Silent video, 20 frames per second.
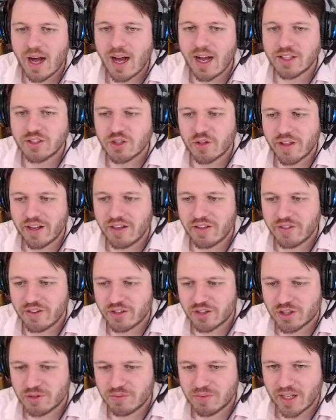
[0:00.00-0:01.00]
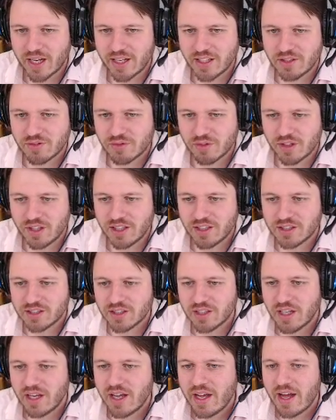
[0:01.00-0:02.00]
So there's some dice for us.
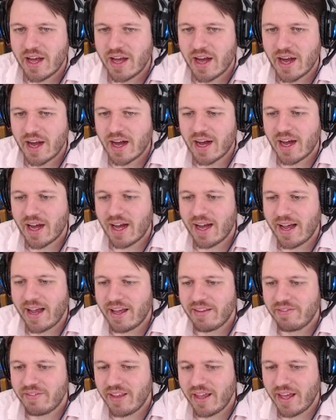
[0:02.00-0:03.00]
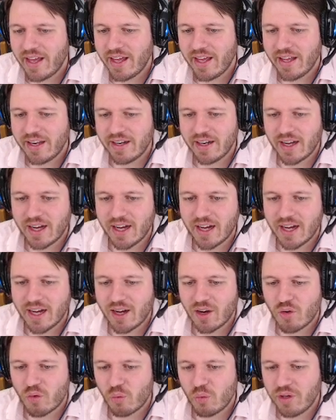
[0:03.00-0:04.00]
And then
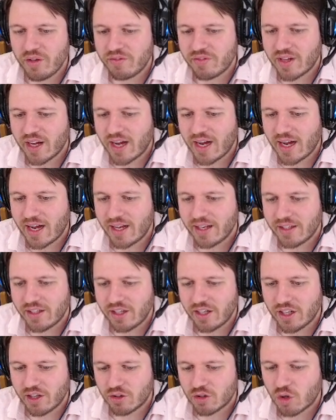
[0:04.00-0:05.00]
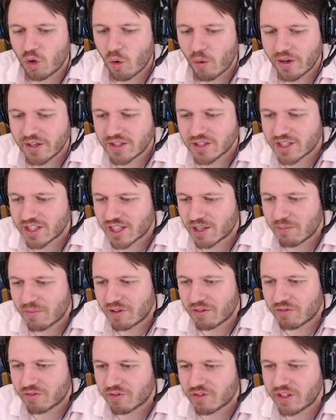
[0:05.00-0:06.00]
we've got, coins that can
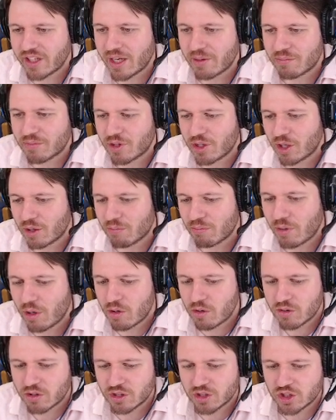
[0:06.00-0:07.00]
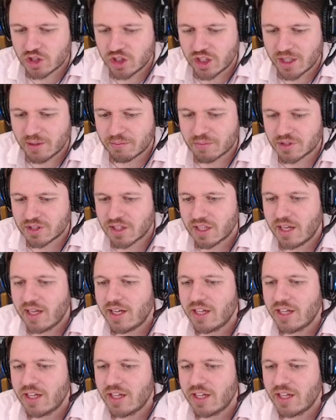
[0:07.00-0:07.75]
be flipped. There are poker chips.